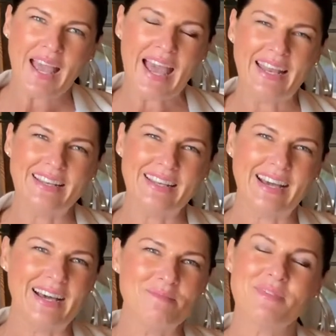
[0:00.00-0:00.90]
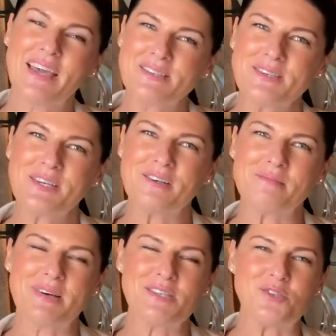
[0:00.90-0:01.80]
And thanks for hearing
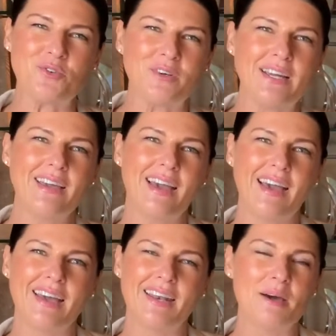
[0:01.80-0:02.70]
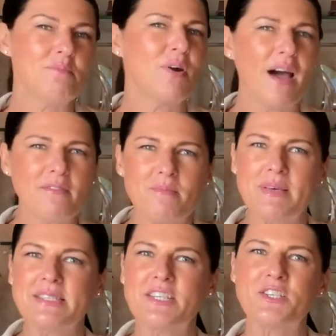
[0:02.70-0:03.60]
my story, and private
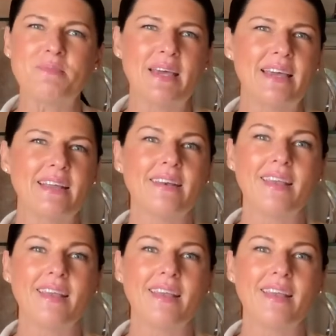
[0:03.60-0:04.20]
message me,